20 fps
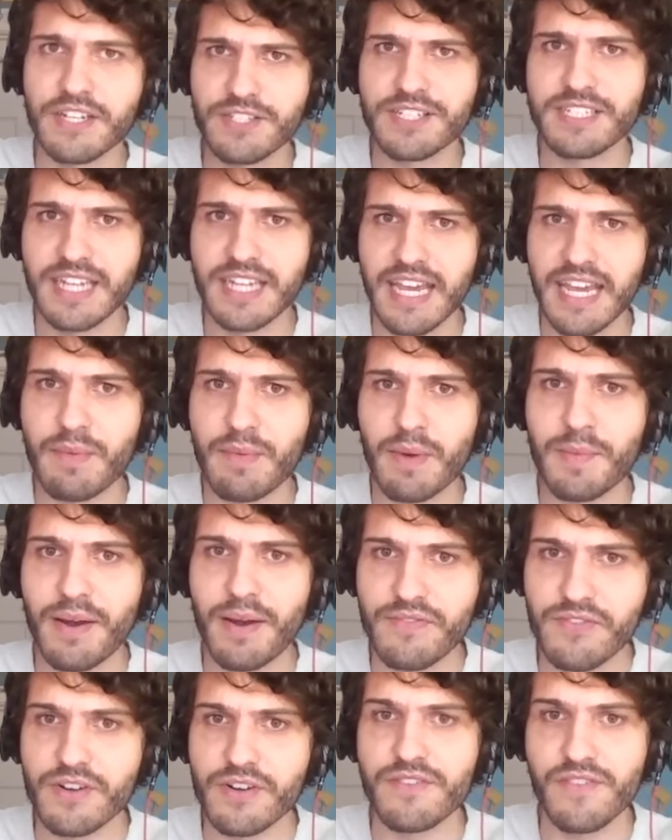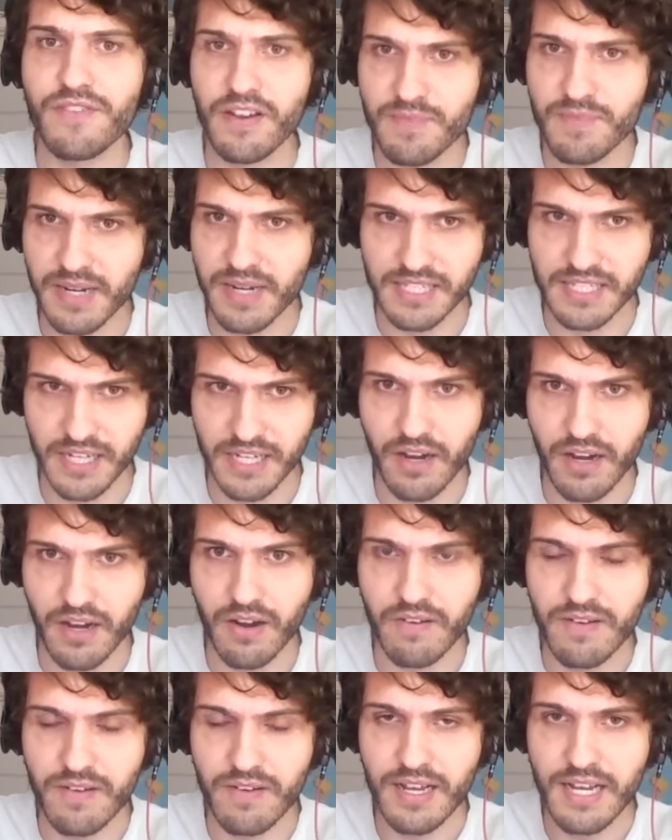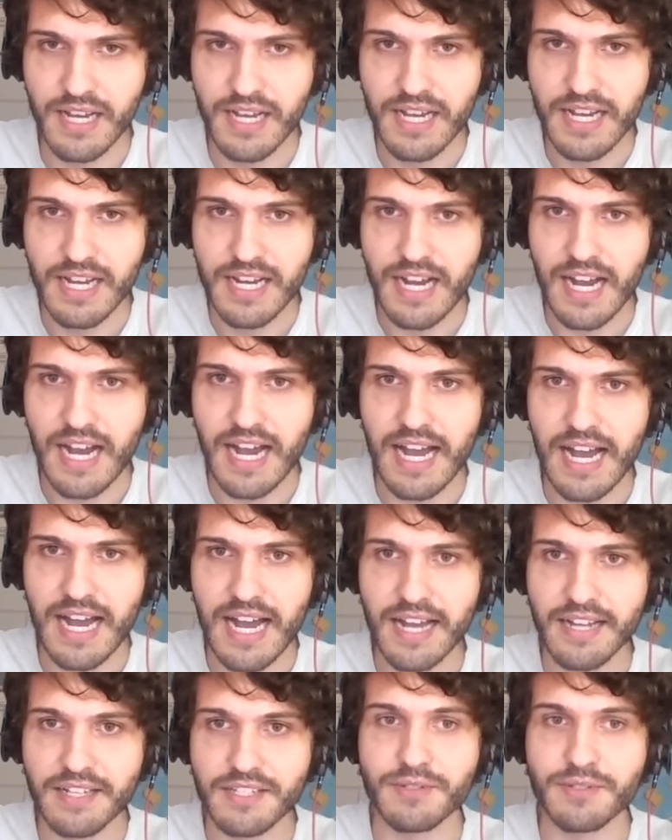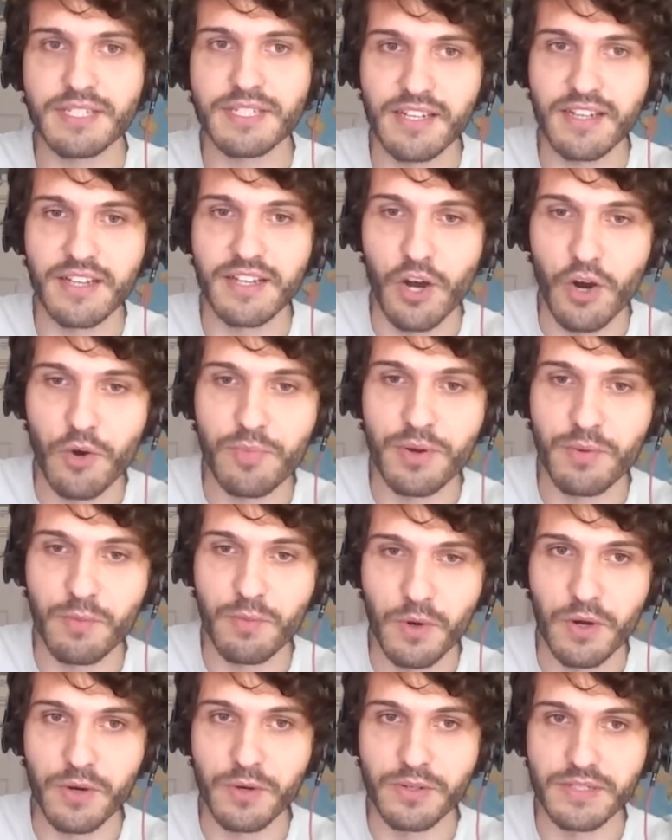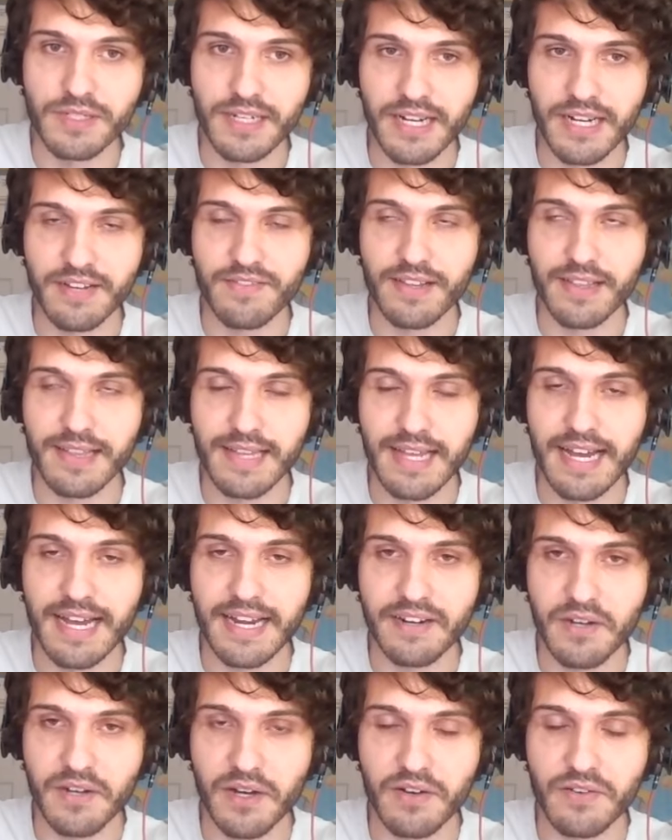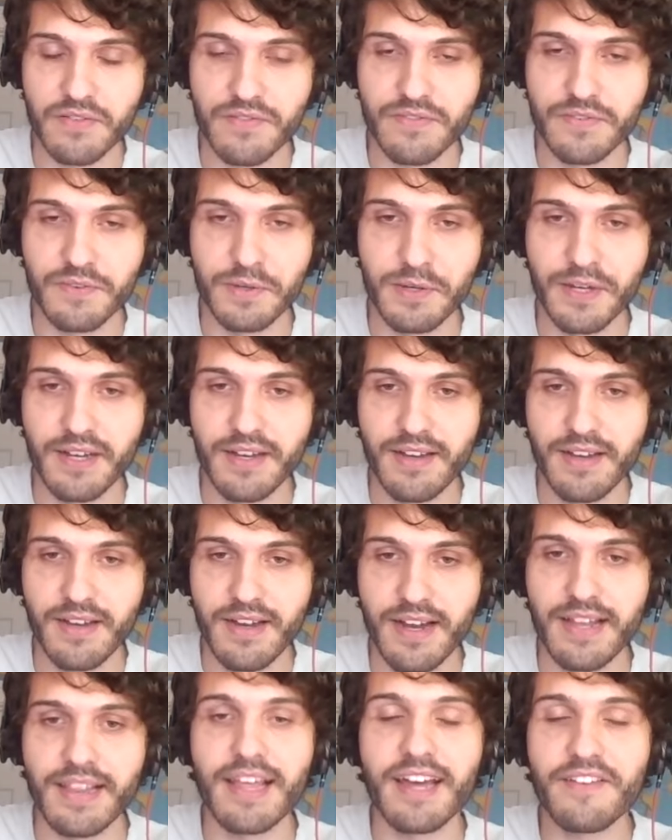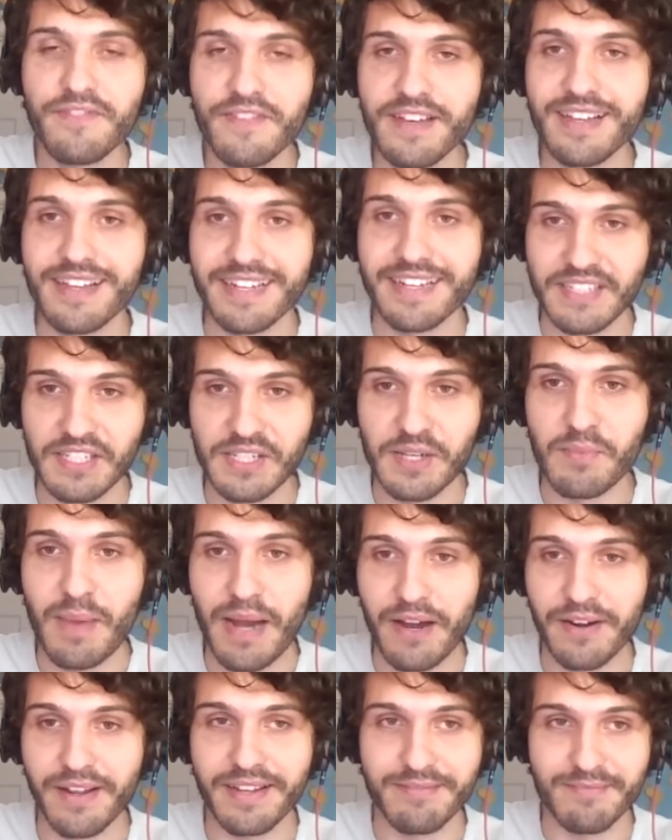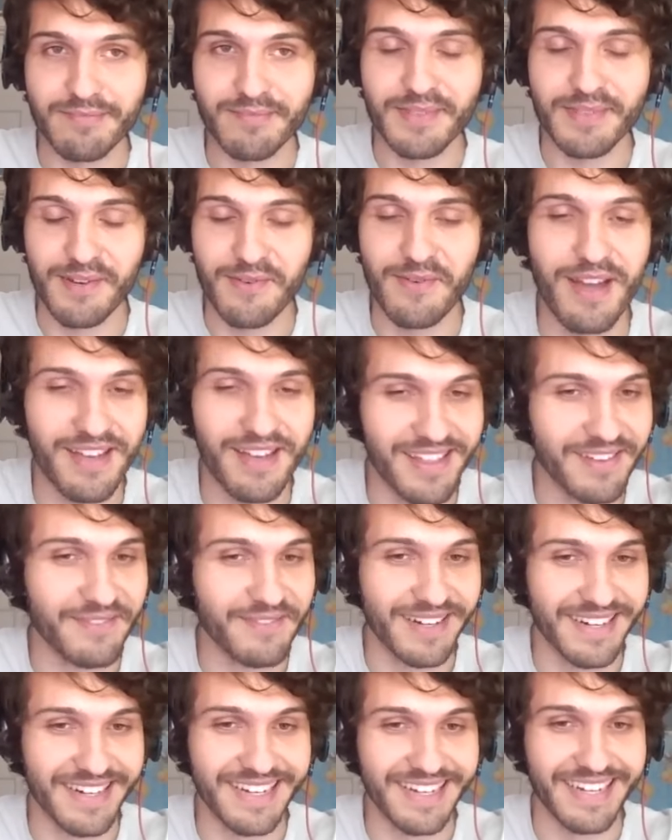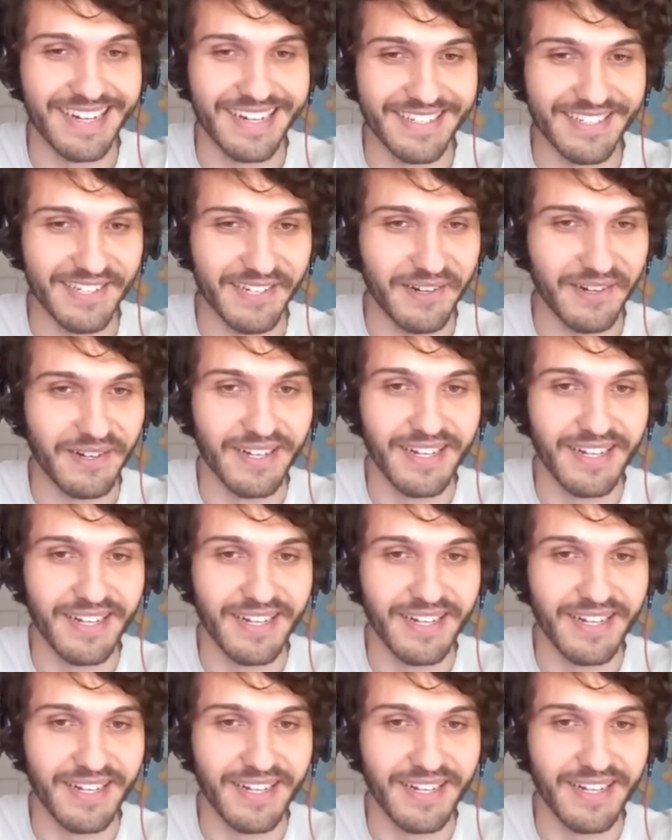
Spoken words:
this game about 45 minutes ago, so it's still an open wound, and I have a lot of feelings about it that we're going to get into.